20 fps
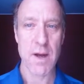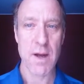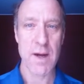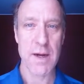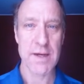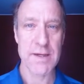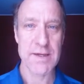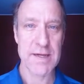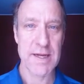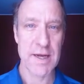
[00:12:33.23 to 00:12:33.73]

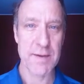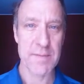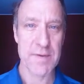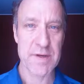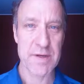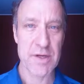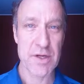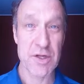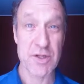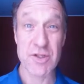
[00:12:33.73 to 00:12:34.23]
an
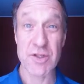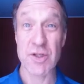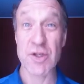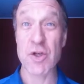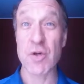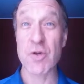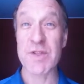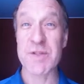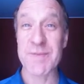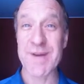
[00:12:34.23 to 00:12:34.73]
attempt to
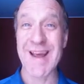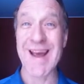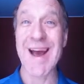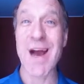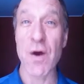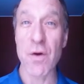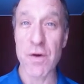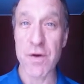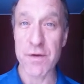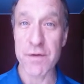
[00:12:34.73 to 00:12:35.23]
seduce me
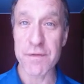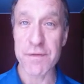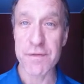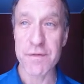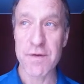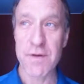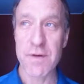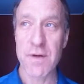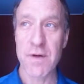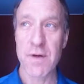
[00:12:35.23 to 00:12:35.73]
out
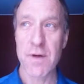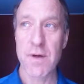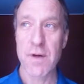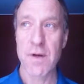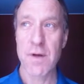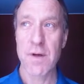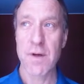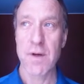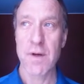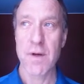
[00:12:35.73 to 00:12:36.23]
of
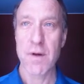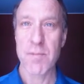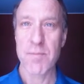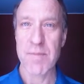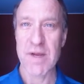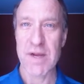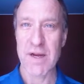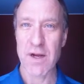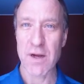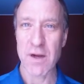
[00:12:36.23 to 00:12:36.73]

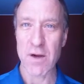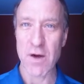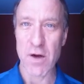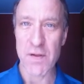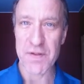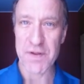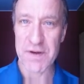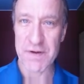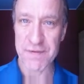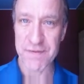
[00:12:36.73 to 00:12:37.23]
being
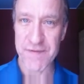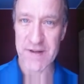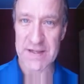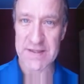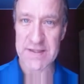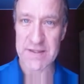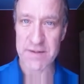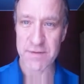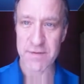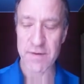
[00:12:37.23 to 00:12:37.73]
on the
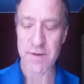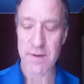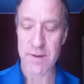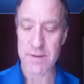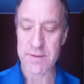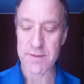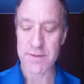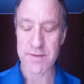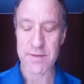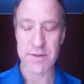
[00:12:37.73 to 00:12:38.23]
defensive.
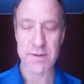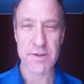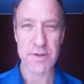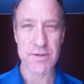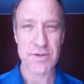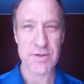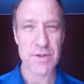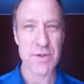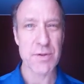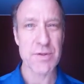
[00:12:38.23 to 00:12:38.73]
It's
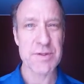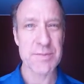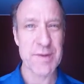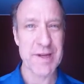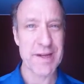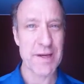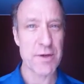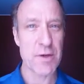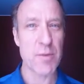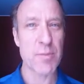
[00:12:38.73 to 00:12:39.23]
to seduce
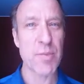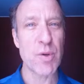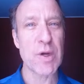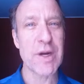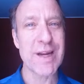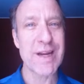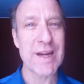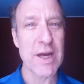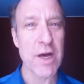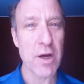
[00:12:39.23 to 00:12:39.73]
me into
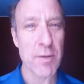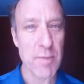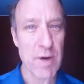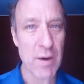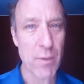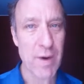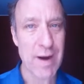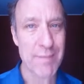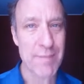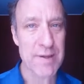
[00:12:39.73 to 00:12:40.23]
putting down
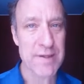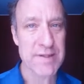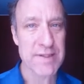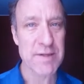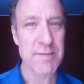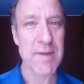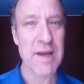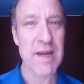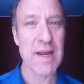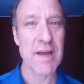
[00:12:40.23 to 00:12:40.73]
my weapons
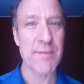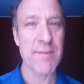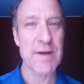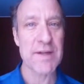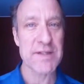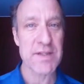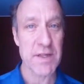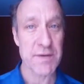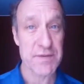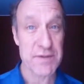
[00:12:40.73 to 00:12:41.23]
and making
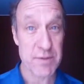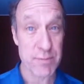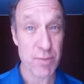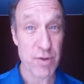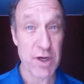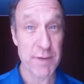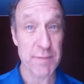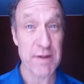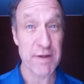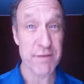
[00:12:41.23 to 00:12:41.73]
myself
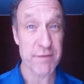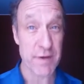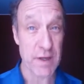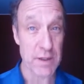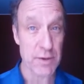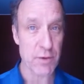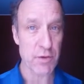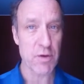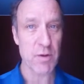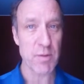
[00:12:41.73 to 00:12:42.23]
supremely
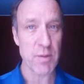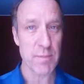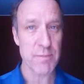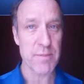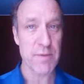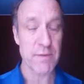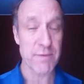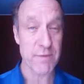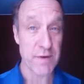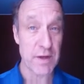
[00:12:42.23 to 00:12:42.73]
vulnerable,
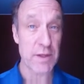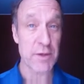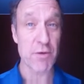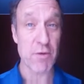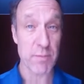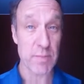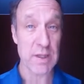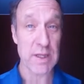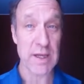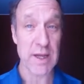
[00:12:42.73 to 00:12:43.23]

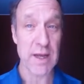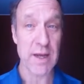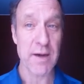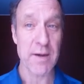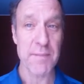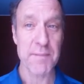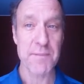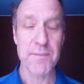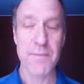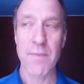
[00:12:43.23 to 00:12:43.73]
vulnerable
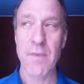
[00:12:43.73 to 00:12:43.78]
again.